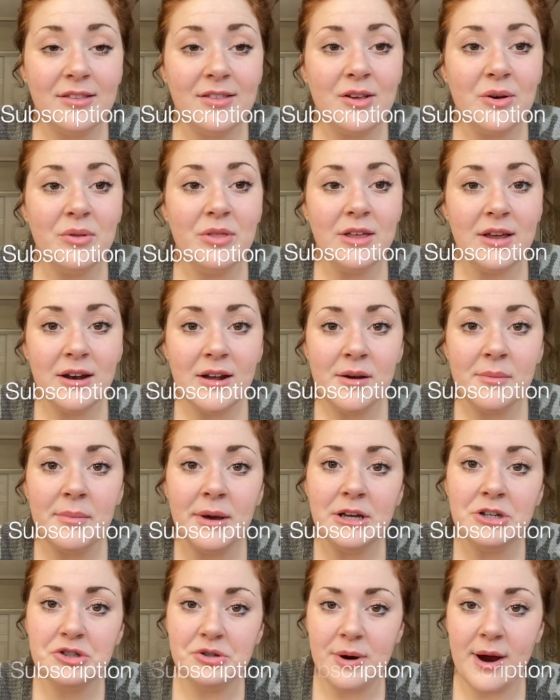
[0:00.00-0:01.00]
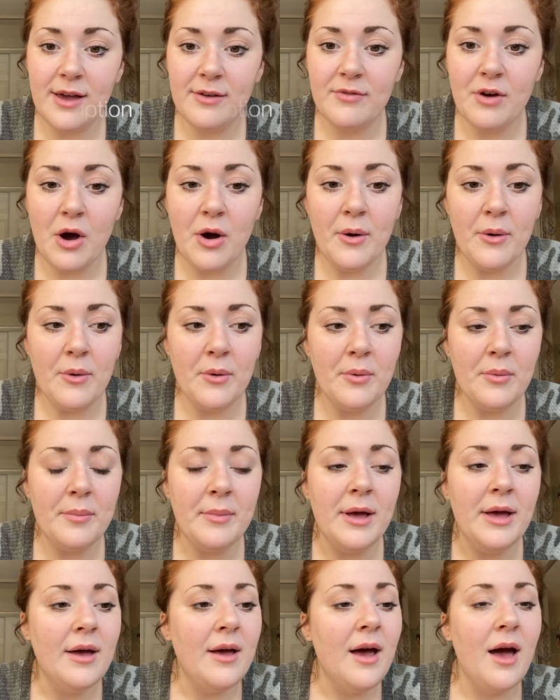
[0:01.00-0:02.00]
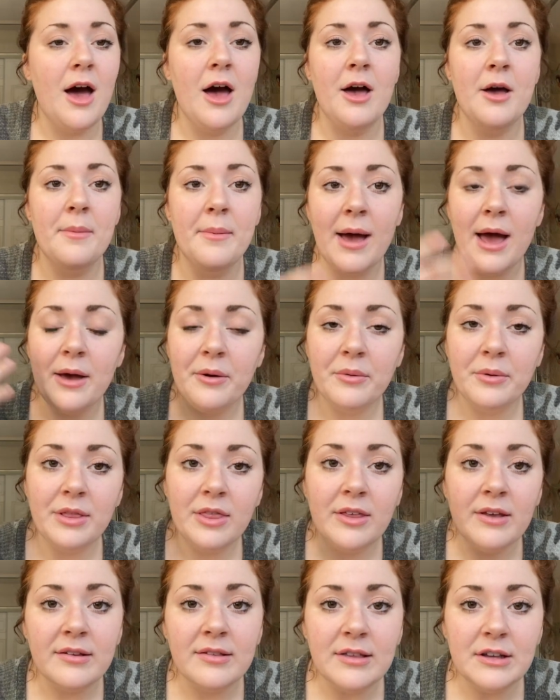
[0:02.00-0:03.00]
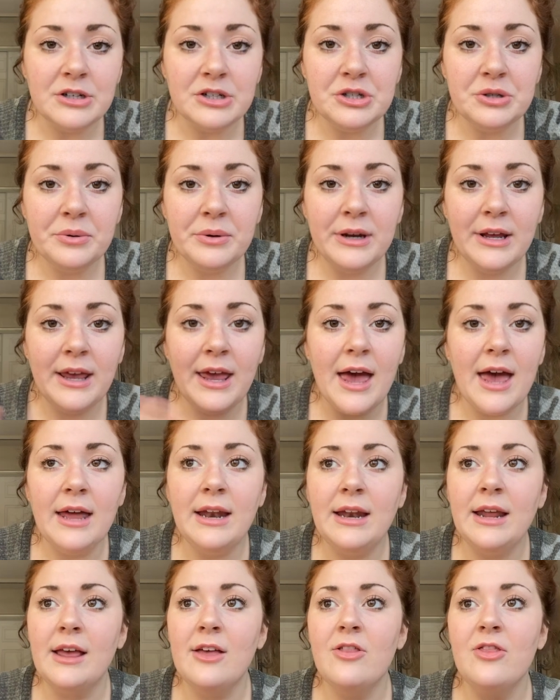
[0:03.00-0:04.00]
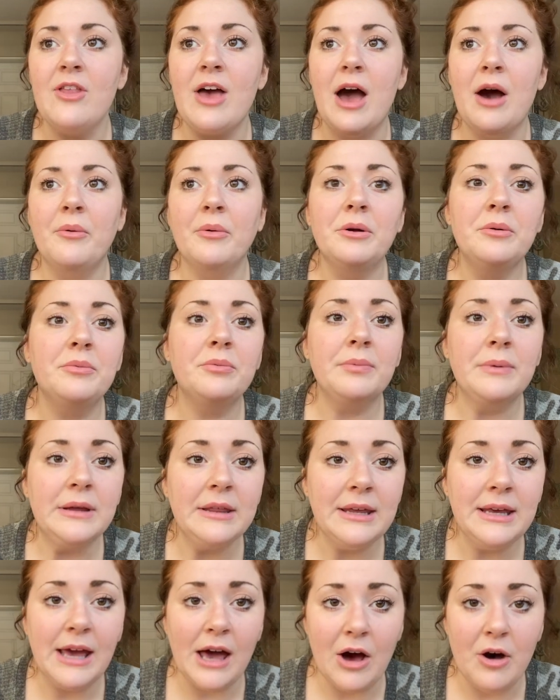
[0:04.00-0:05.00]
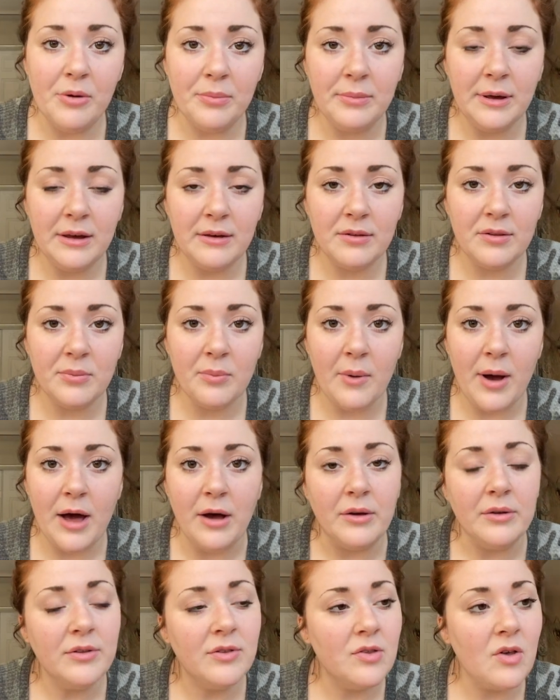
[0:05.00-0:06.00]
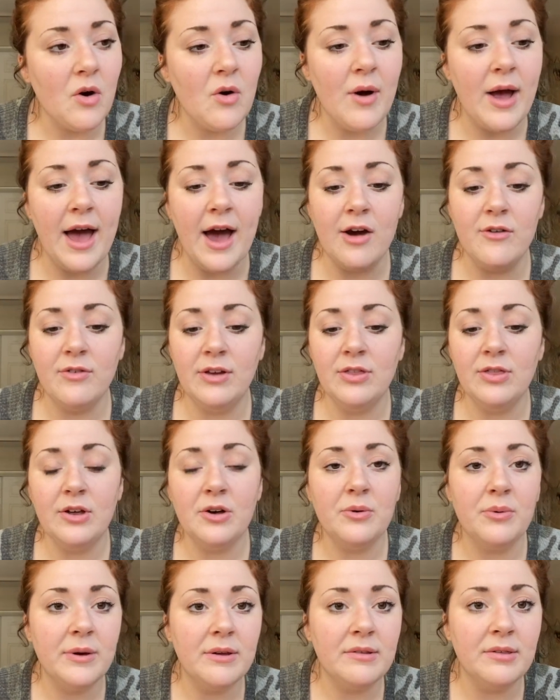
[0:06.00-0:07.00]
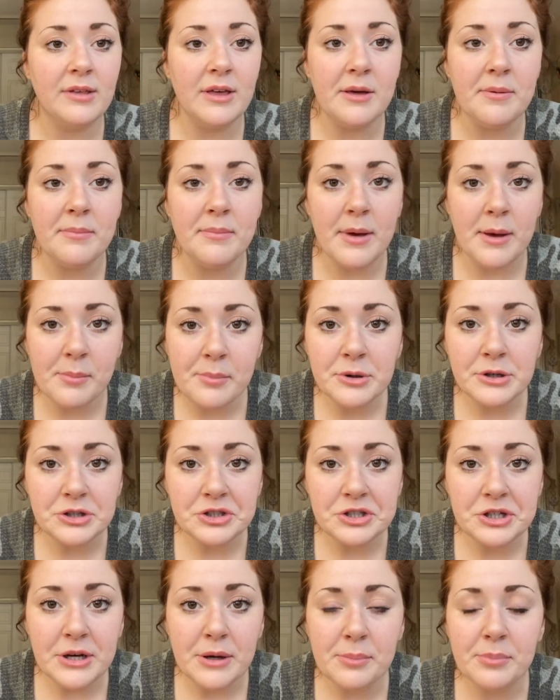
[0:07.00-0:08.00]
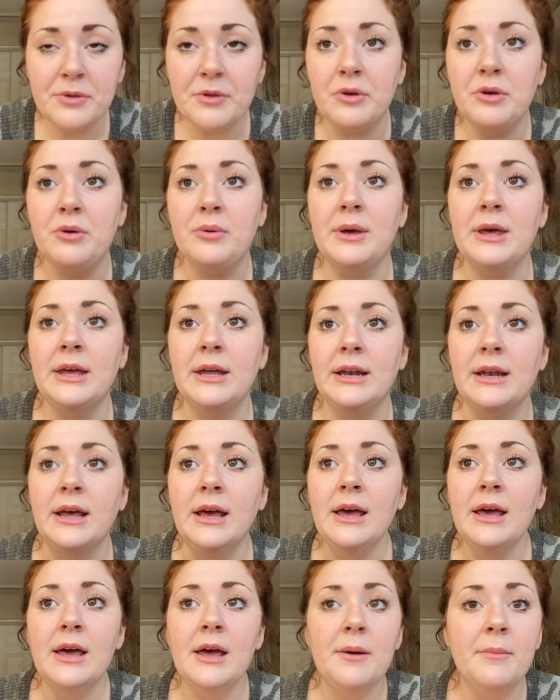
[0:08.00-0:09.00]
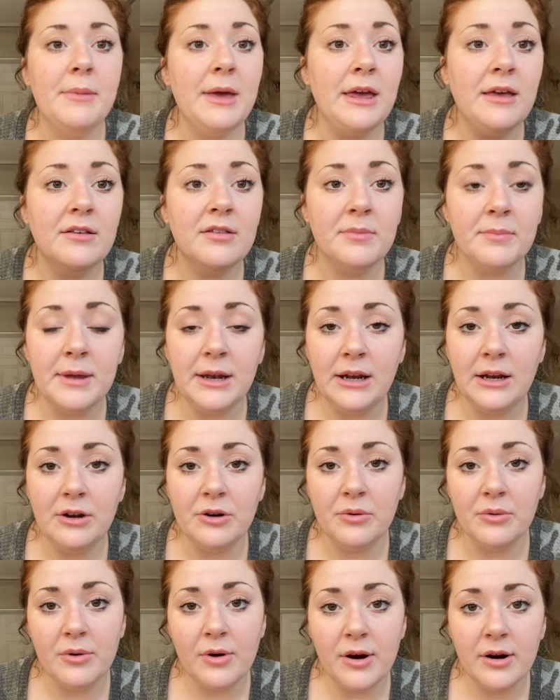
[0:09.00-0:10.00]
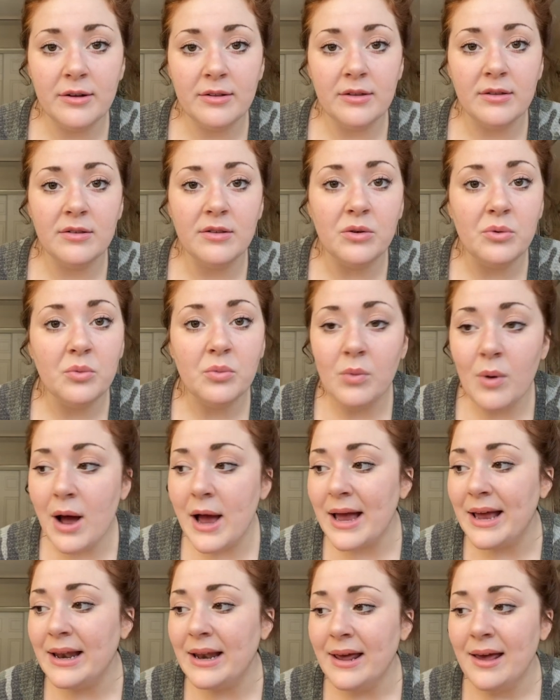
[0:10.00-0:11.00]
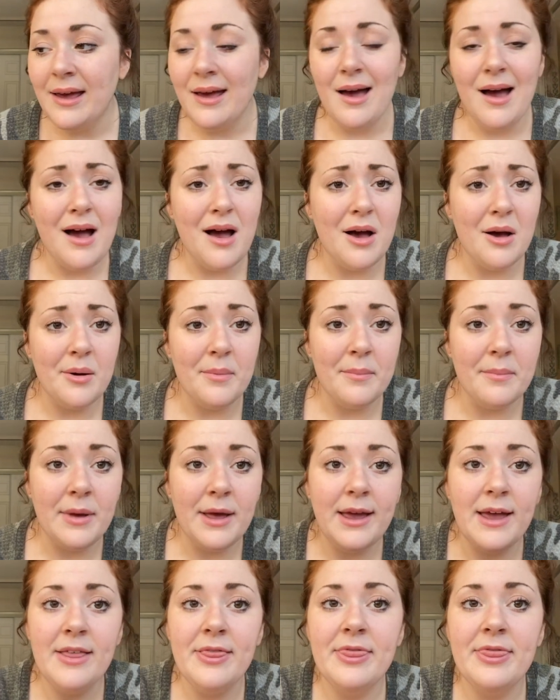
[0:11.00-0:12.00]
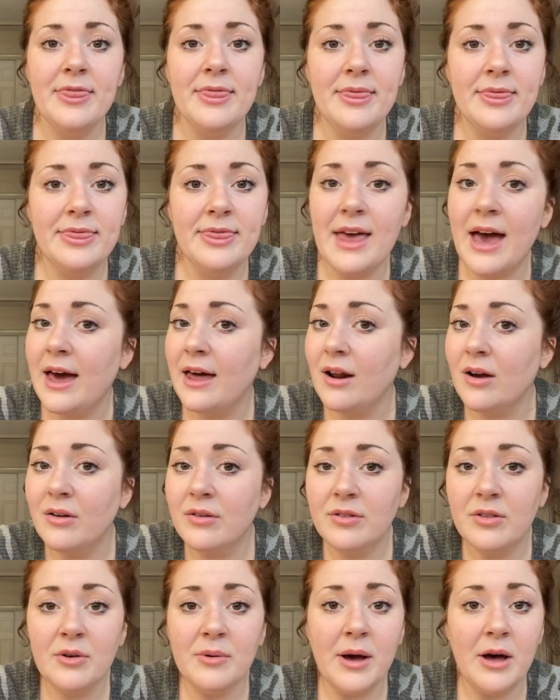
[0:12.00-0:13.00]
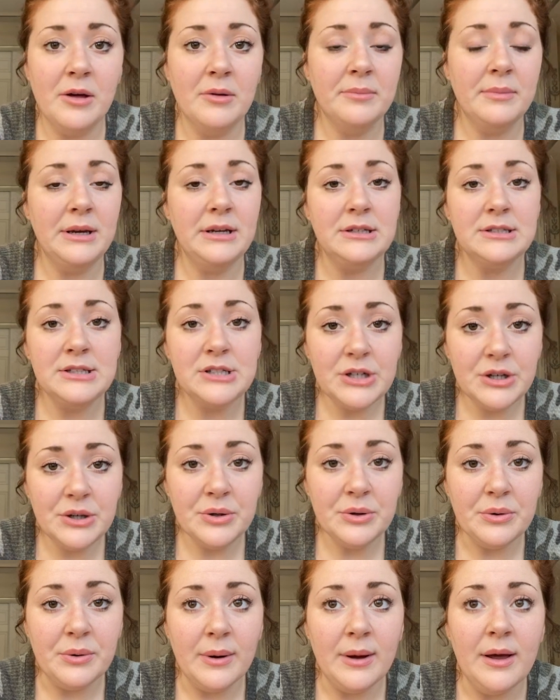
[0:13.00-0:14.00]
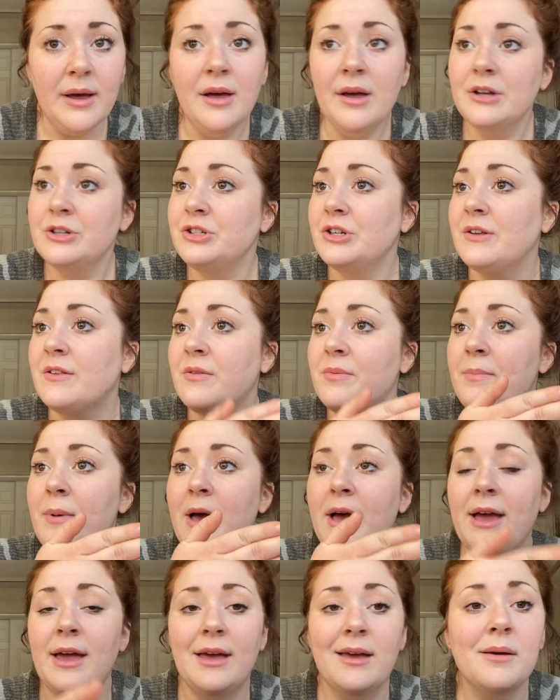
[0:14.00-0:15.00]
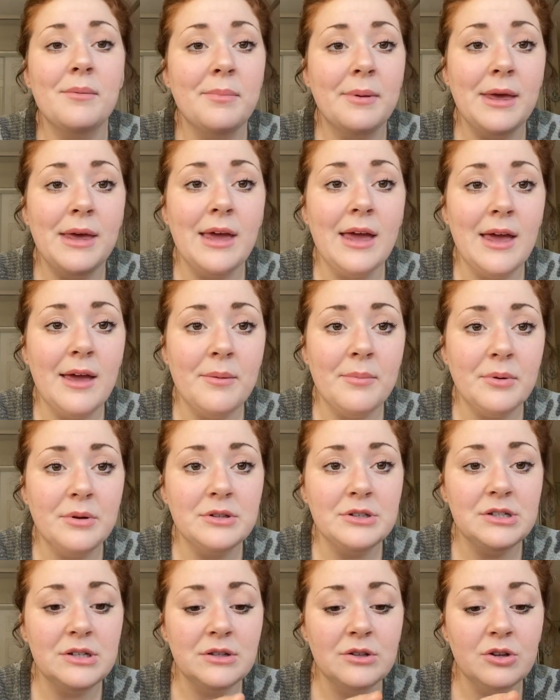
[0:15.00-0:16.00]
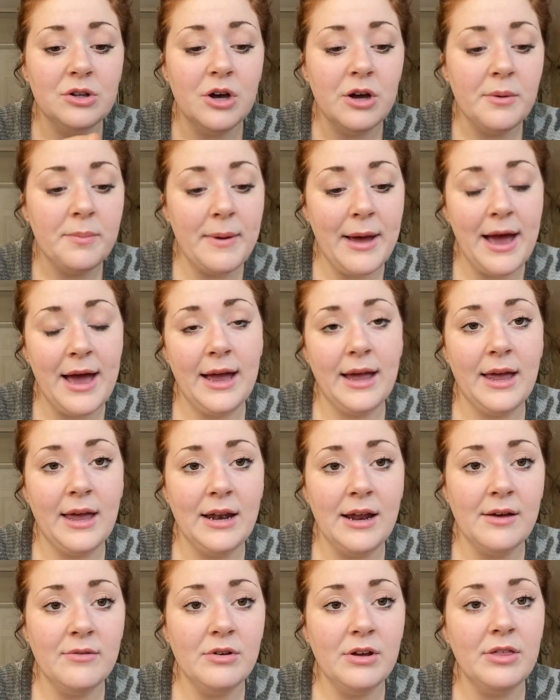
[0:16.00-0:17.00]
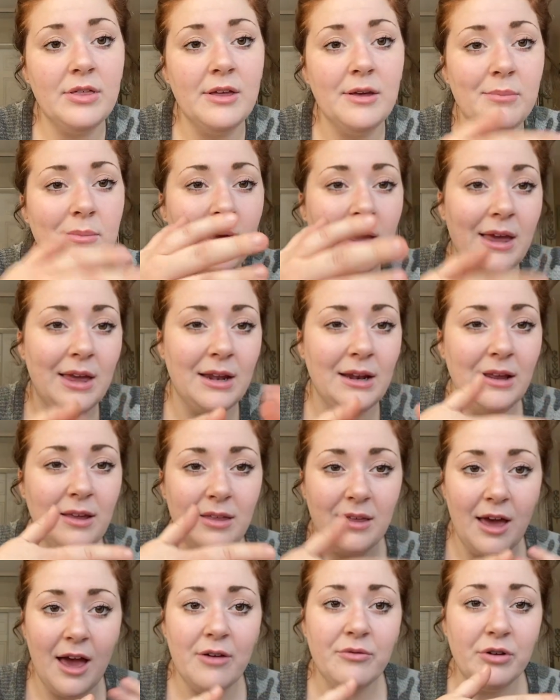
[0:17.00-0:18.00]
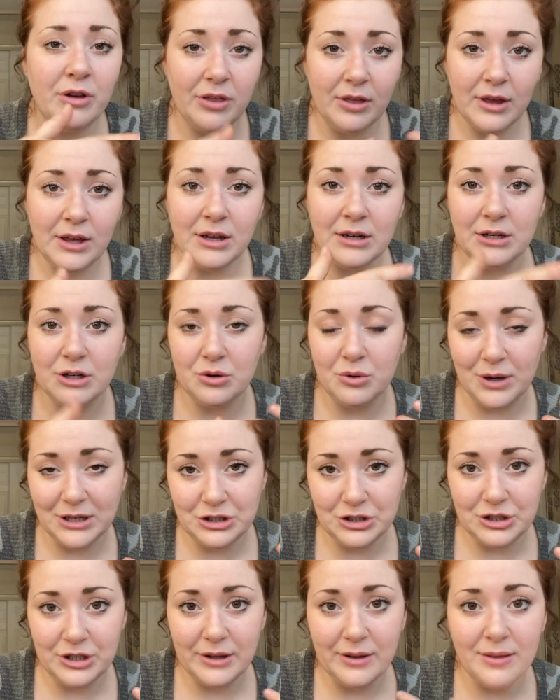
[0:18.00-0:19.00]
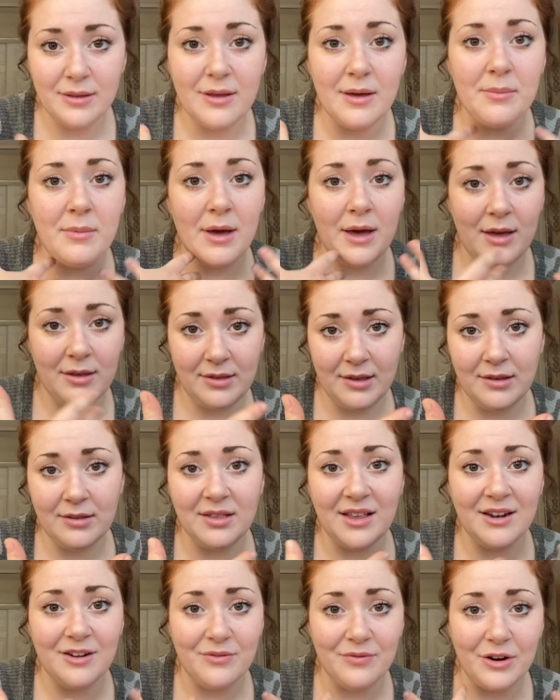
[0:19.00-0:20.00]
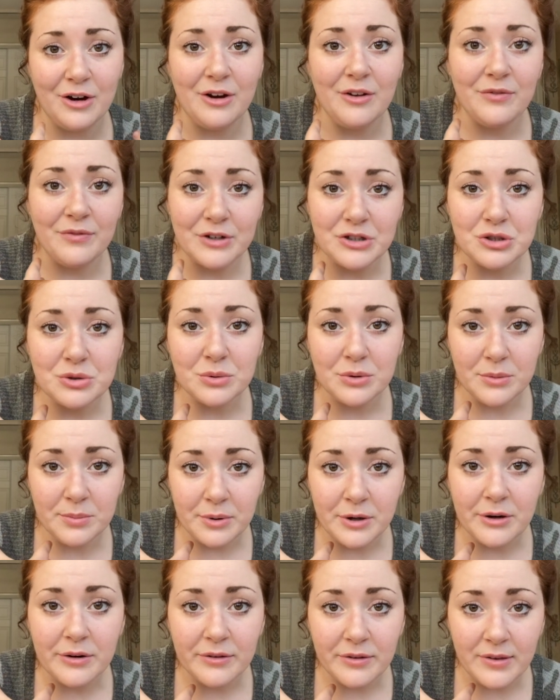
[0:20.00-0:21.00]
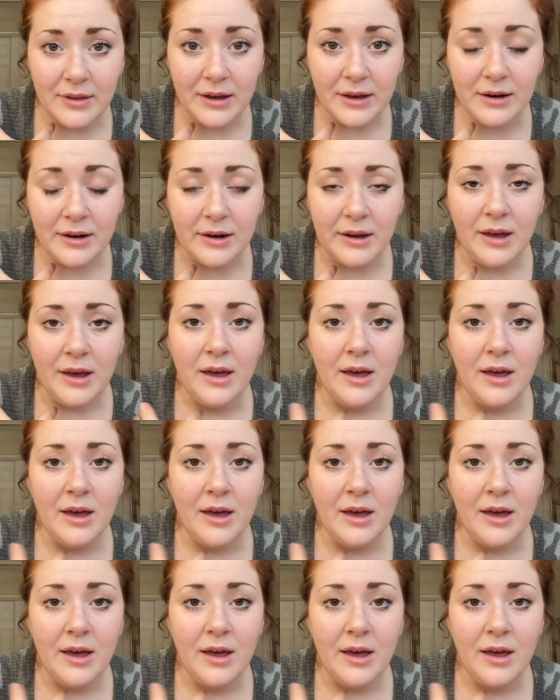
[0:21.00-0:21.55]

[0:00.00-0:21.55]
So then on my drive home, um, I would listen to it again and that would really help me as well. So having the Quizlet membership so you can make as many note cards as you want. Um, and that also helped me too, just by being able to look back at everything, make any everything into questions. I'm, as I said, a very visual person.